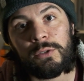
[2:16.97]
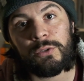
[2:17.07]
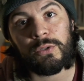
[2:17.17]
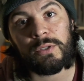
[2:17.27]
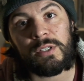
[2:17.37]

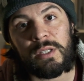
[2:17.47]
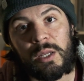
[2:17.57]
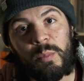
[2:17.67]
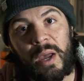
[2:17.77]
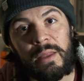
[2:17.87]
to
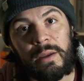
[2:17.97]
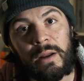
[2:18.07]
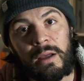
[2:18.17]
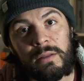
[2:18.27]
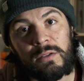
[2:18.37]
understand better
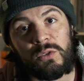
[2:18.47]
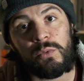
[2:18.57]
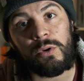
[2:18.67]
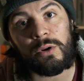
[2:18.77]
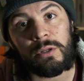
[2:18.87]
this
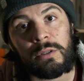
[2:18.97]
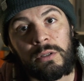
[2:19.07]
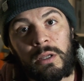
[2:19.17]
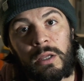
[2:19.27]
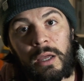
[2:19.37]

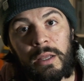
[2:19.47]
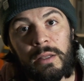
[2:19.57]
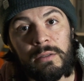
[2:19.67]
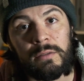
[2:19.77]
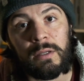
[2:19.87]
world
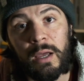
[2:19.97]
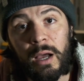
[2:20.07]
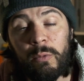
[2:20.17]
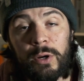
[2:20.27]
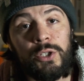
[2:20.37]
and
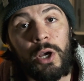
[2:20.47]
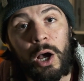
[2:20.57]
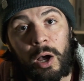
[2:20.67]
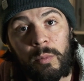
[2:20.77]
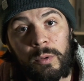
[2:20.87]
our
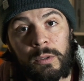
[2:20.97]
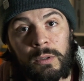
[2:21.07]
job